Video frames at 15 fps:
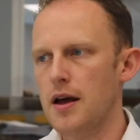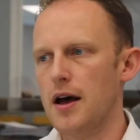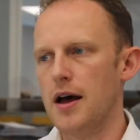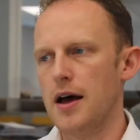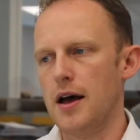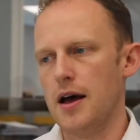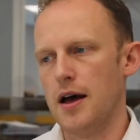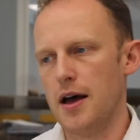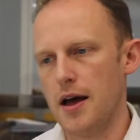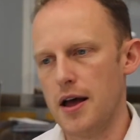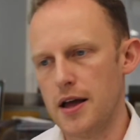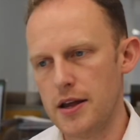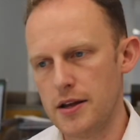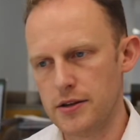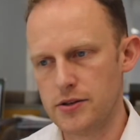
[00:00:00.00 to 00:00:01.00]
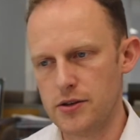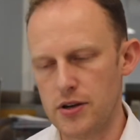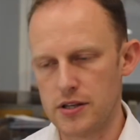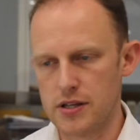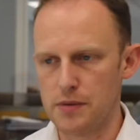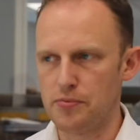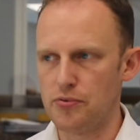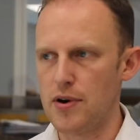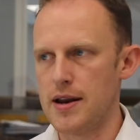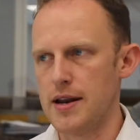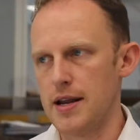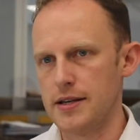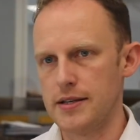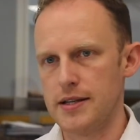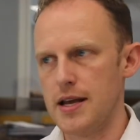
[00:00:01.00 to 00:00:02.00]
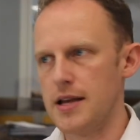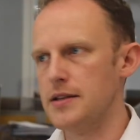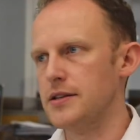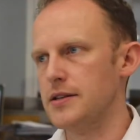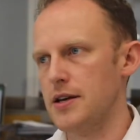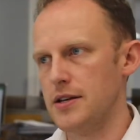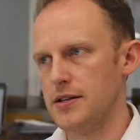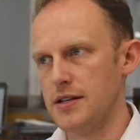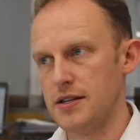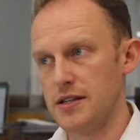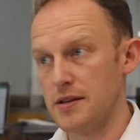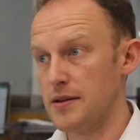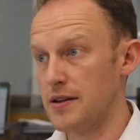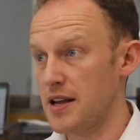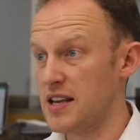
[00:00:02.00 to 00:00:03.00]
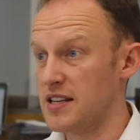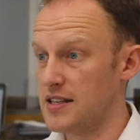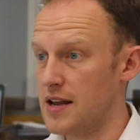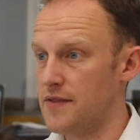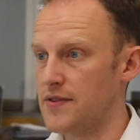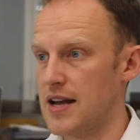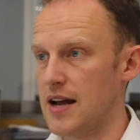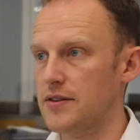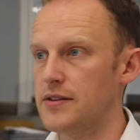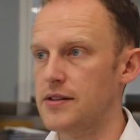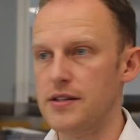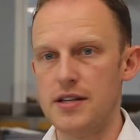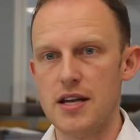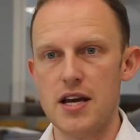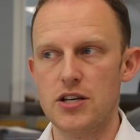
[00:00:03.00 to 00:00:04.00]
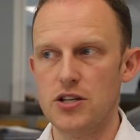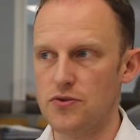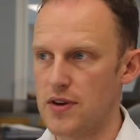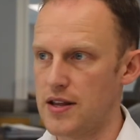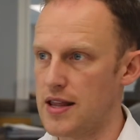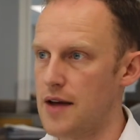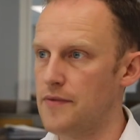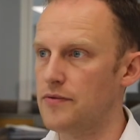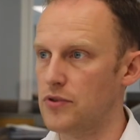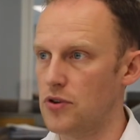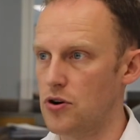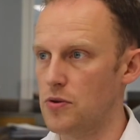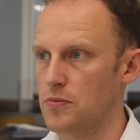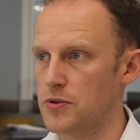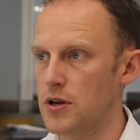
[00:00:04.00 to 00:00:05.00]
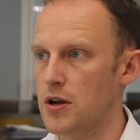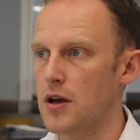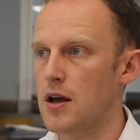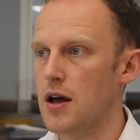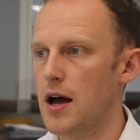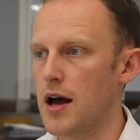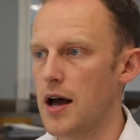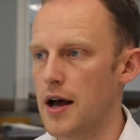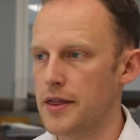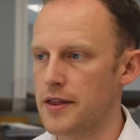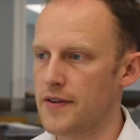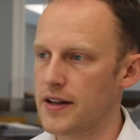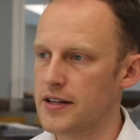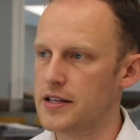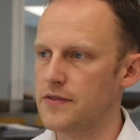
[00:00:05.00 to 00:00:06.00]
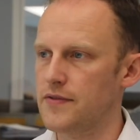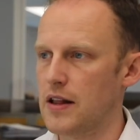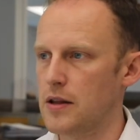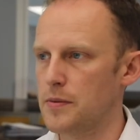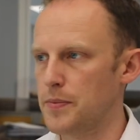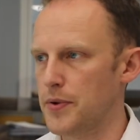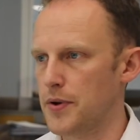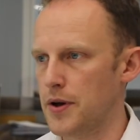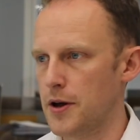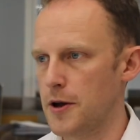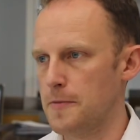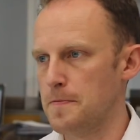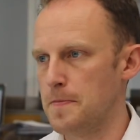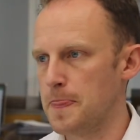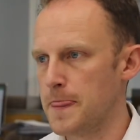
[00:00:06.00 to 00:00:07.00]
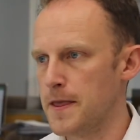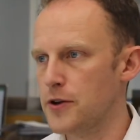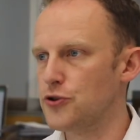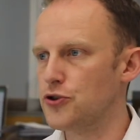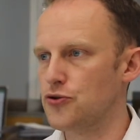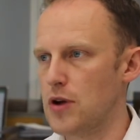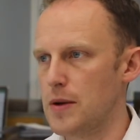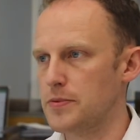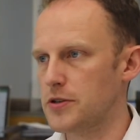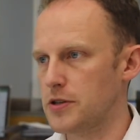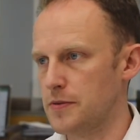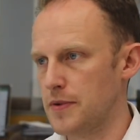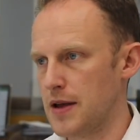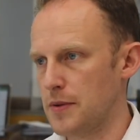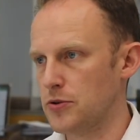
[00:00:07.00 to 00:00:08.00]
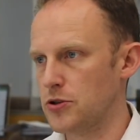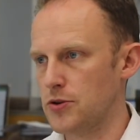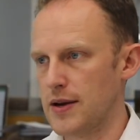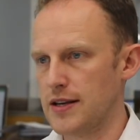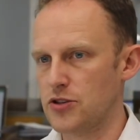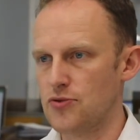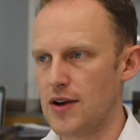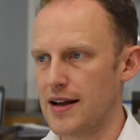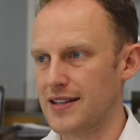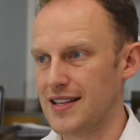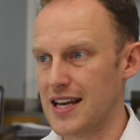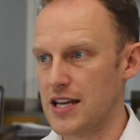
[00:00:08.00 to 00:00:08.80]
So it's the print, it's the inserts, it's even down to the stationery and the envelopes, and they've had to develop scripts to be able to extract